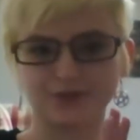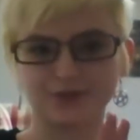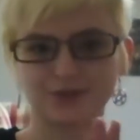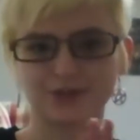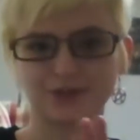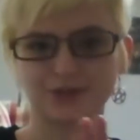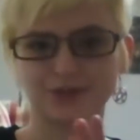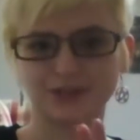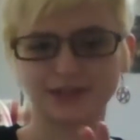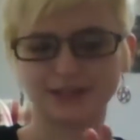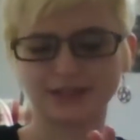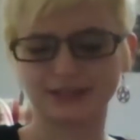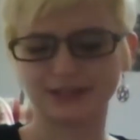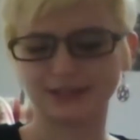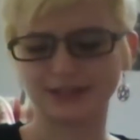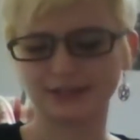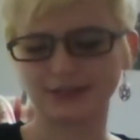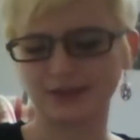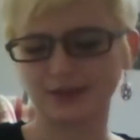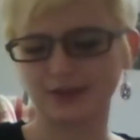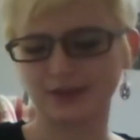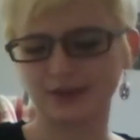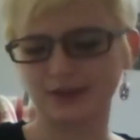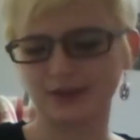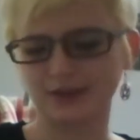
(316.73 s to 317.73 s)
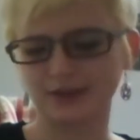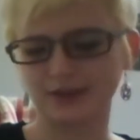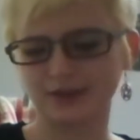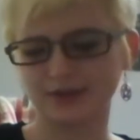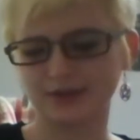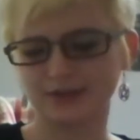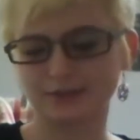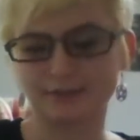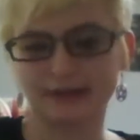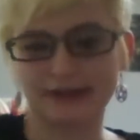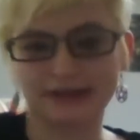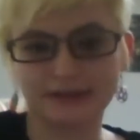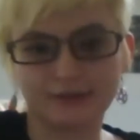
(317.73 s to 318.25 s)
Journey
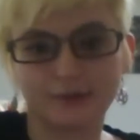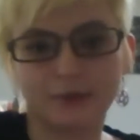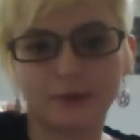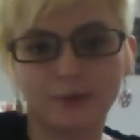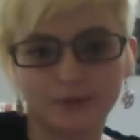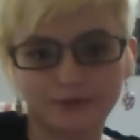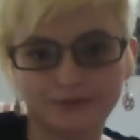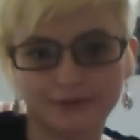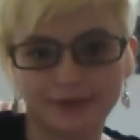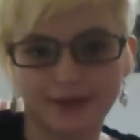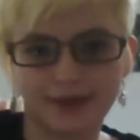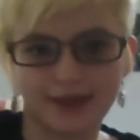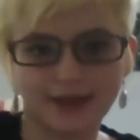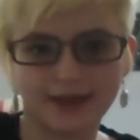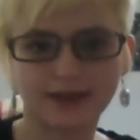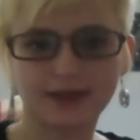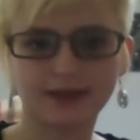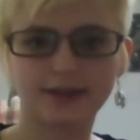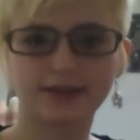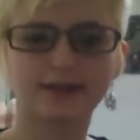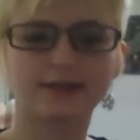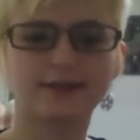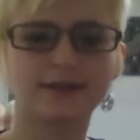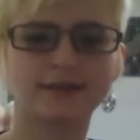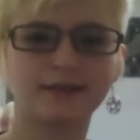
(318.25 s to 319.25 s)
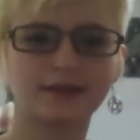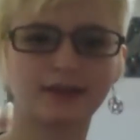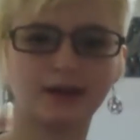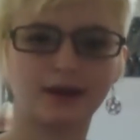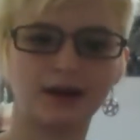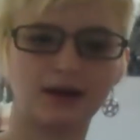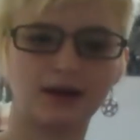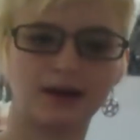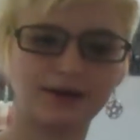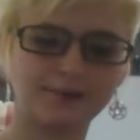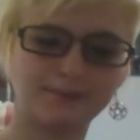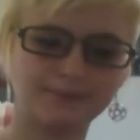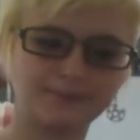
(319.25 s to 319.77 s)
to my whole deck,
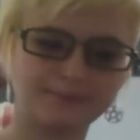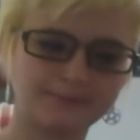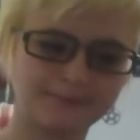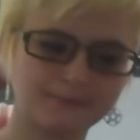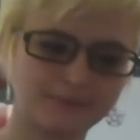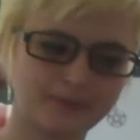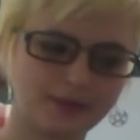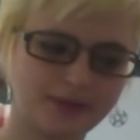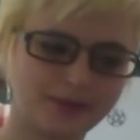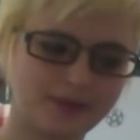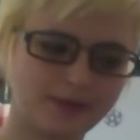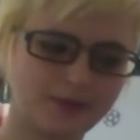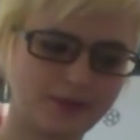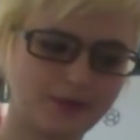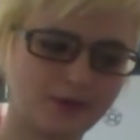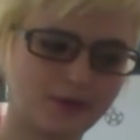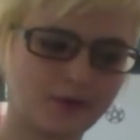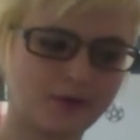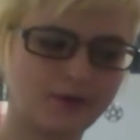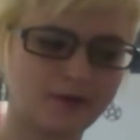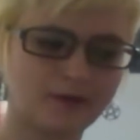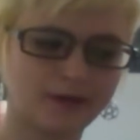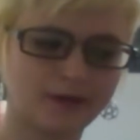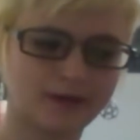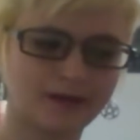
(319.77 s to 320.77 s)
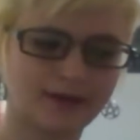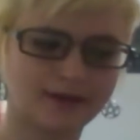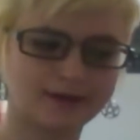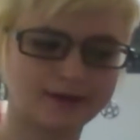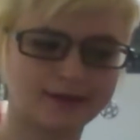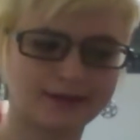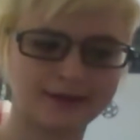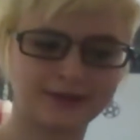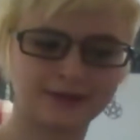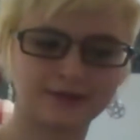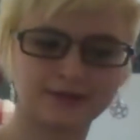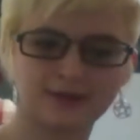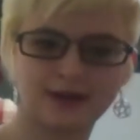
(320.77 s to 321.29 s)
or I'll
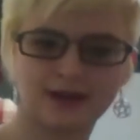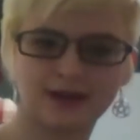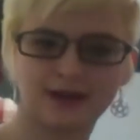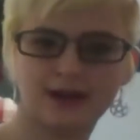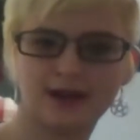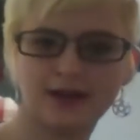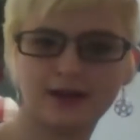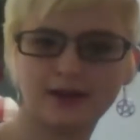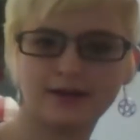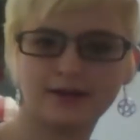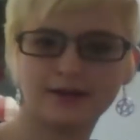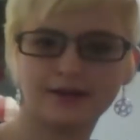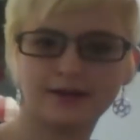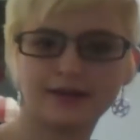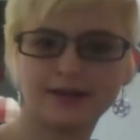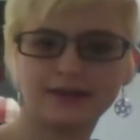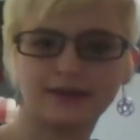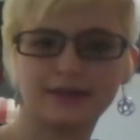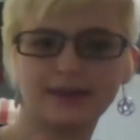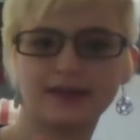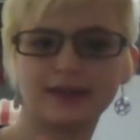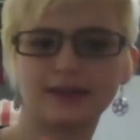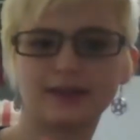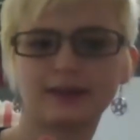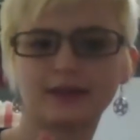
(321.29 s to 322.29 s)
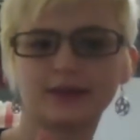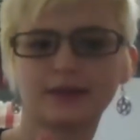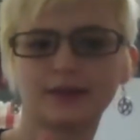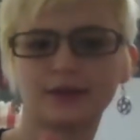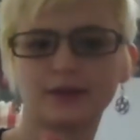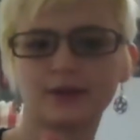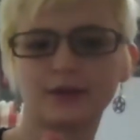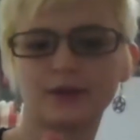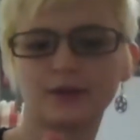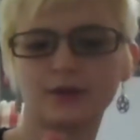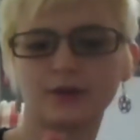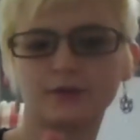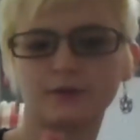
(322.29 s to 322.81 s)
like draw a card and like
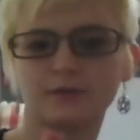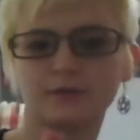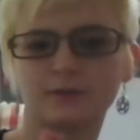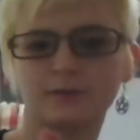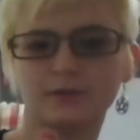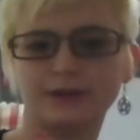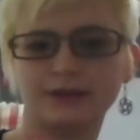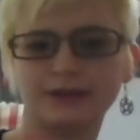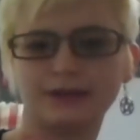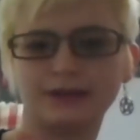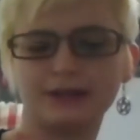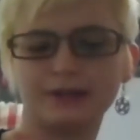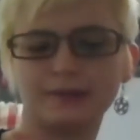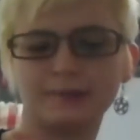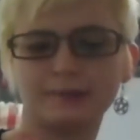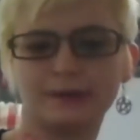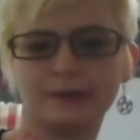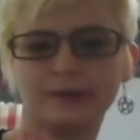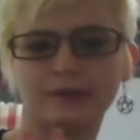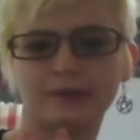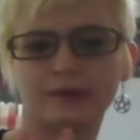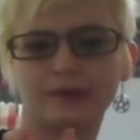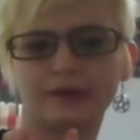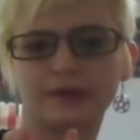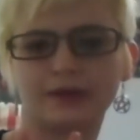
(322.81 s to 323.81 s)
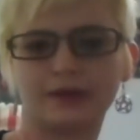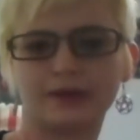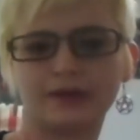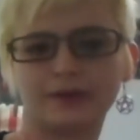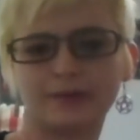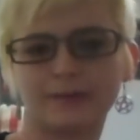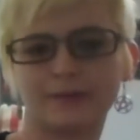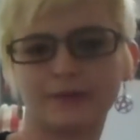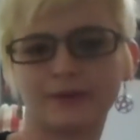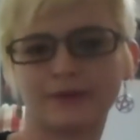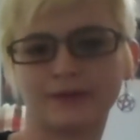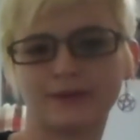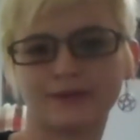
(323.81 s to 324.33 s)
read about the
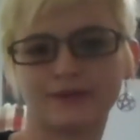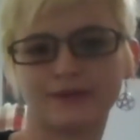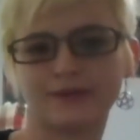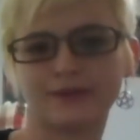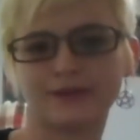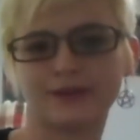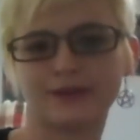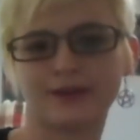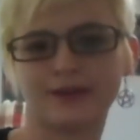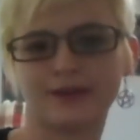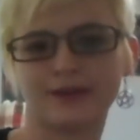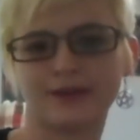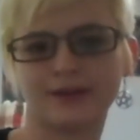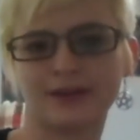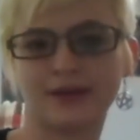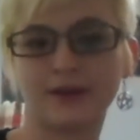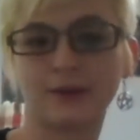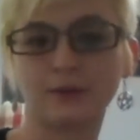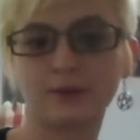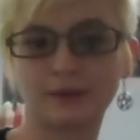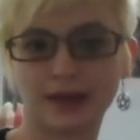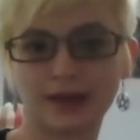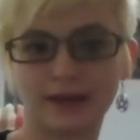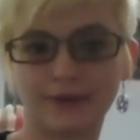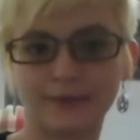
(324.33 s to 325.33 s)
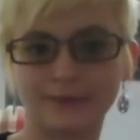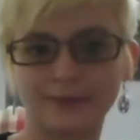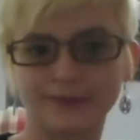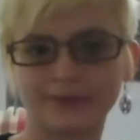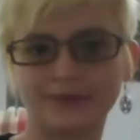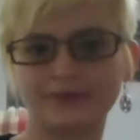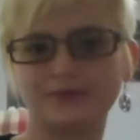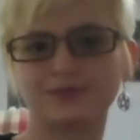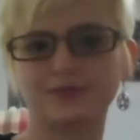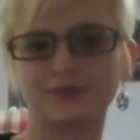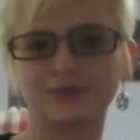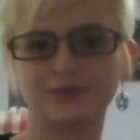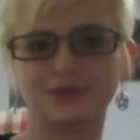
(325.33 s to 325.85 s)
artwork of the card out loud
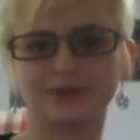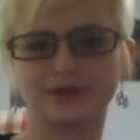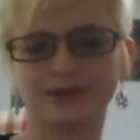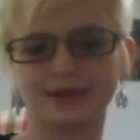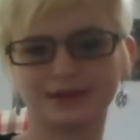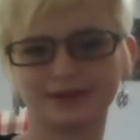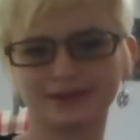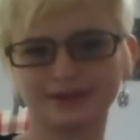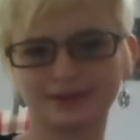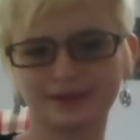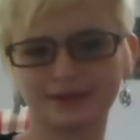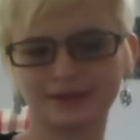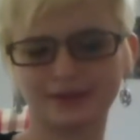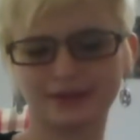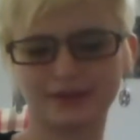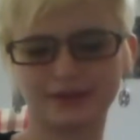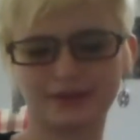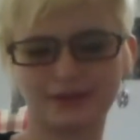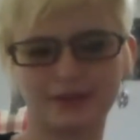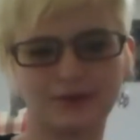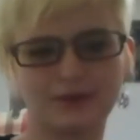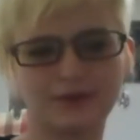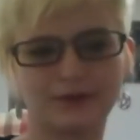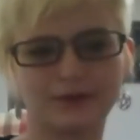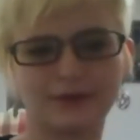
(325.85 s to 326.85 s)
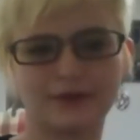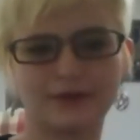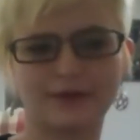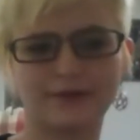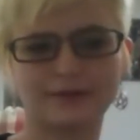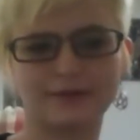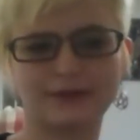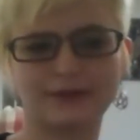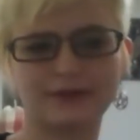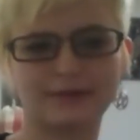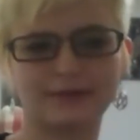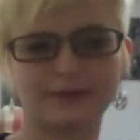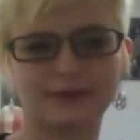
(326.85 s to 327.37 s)
to the card, or I'll
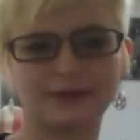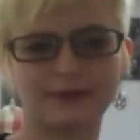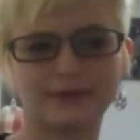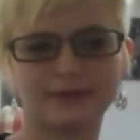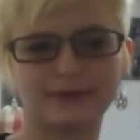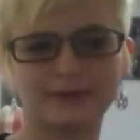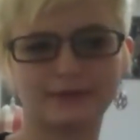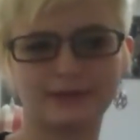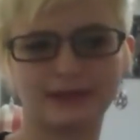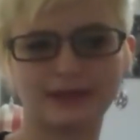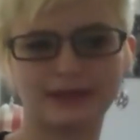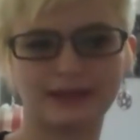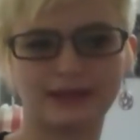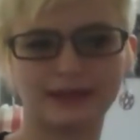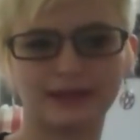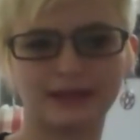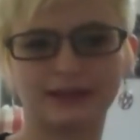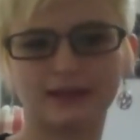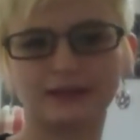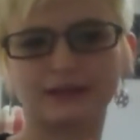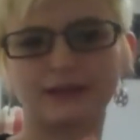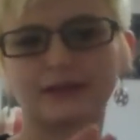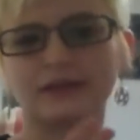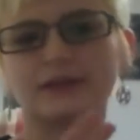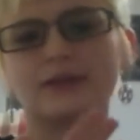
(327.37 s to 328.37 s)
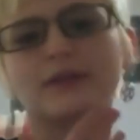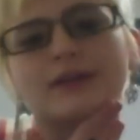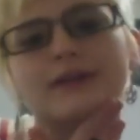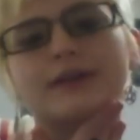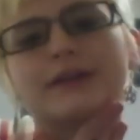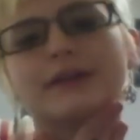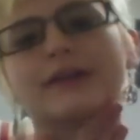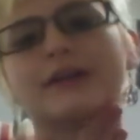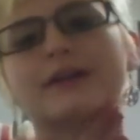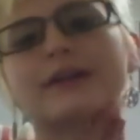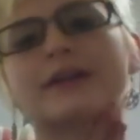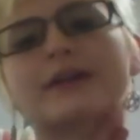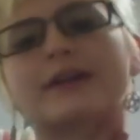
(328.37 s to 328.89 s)
read about the meaning
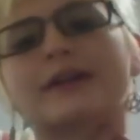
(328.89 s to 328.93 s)
or